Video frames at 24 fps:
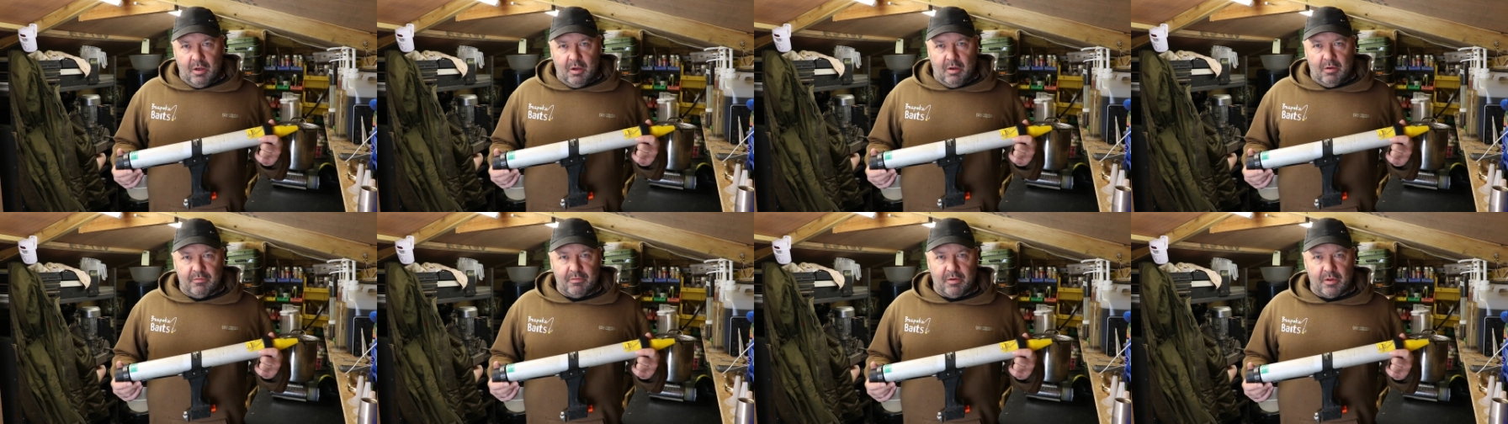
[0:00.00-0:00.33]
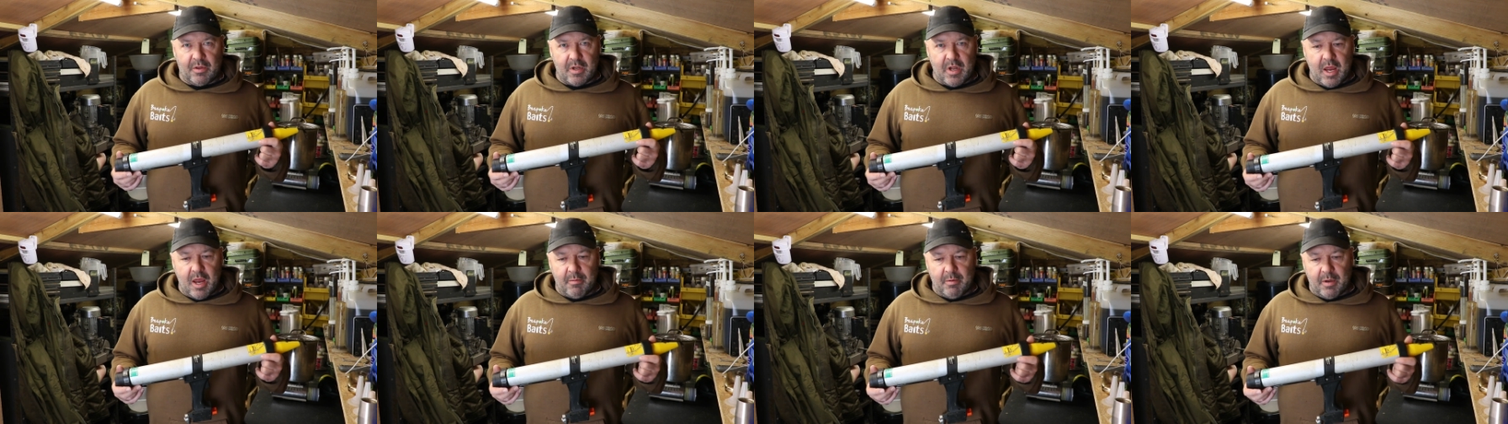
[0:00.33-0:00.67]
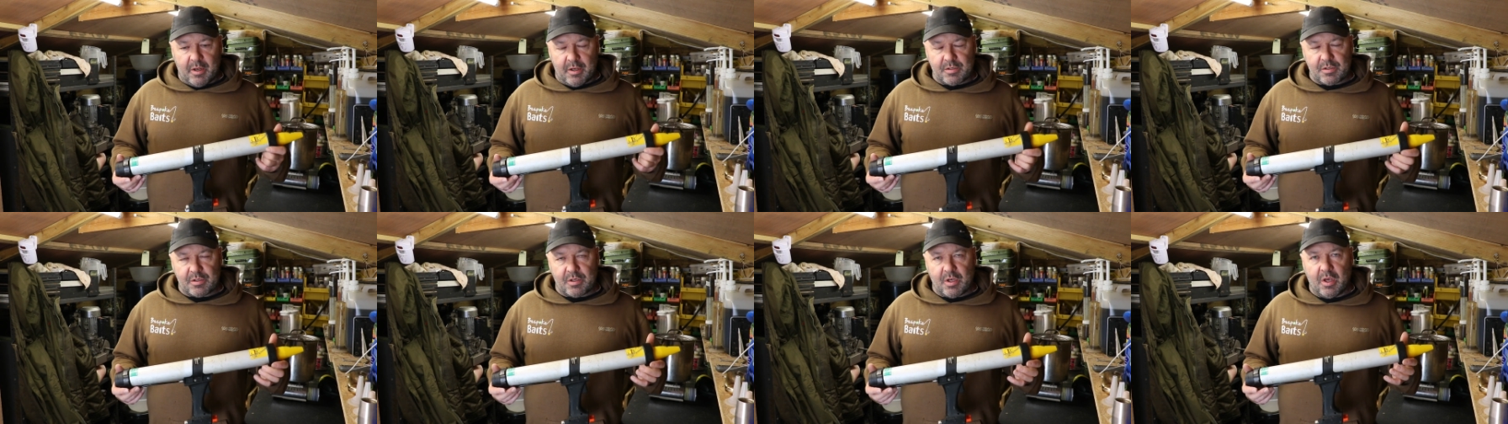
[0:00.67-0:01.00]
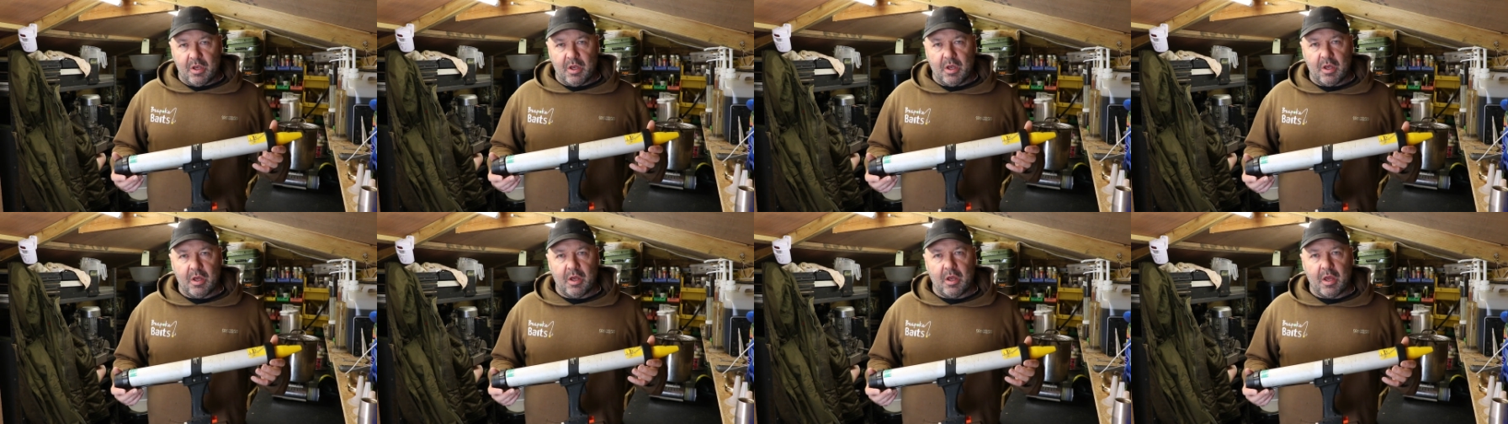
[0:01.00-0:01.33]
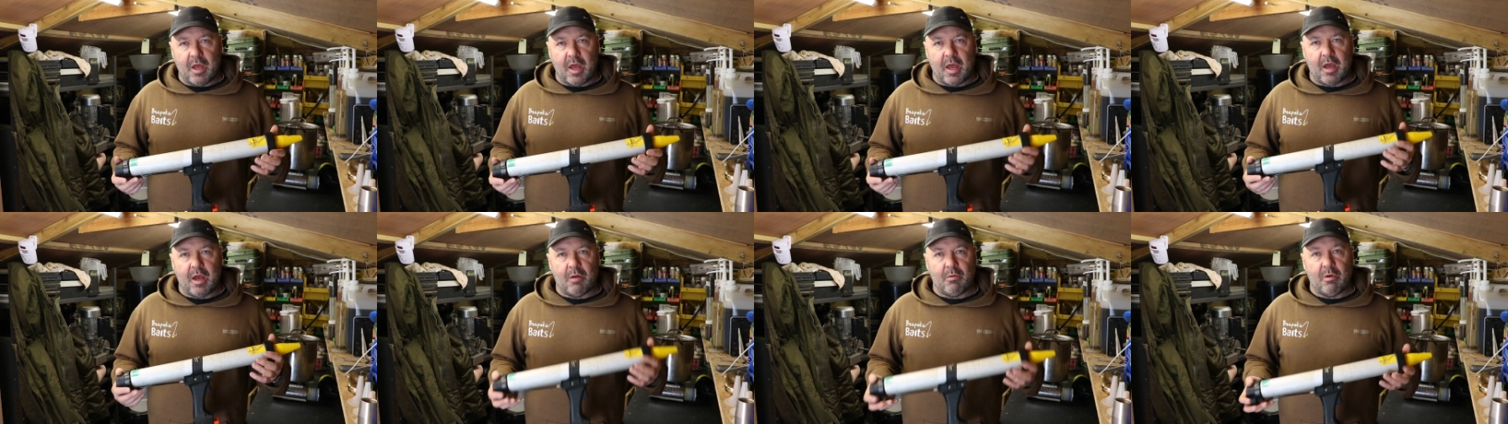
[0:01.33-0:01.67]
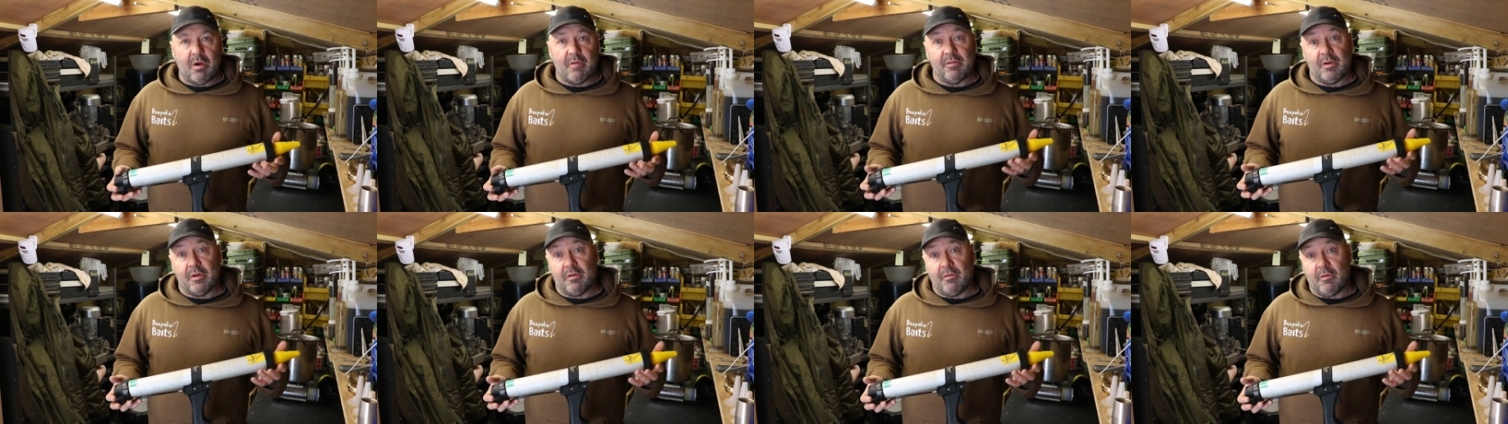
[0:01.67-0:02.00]
for the neighbours.
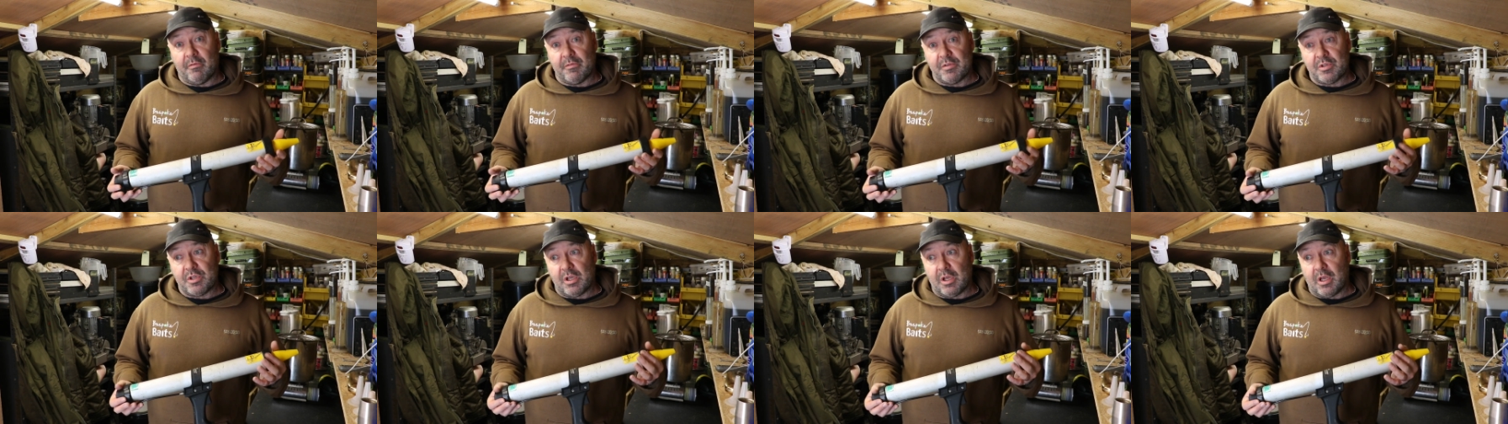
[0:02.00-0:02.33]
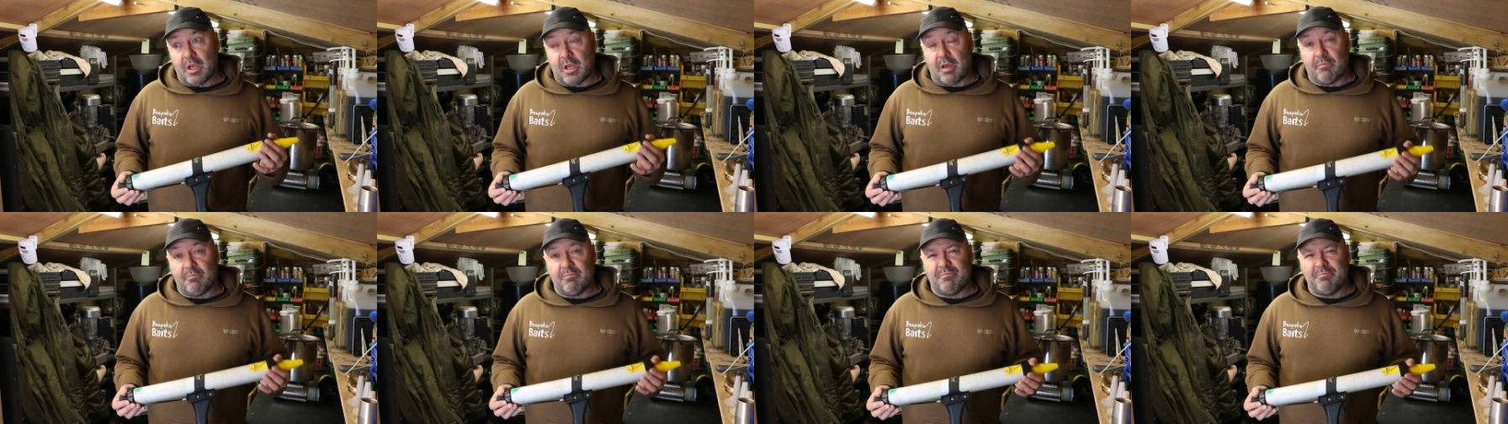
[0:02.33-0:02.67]
However, obviously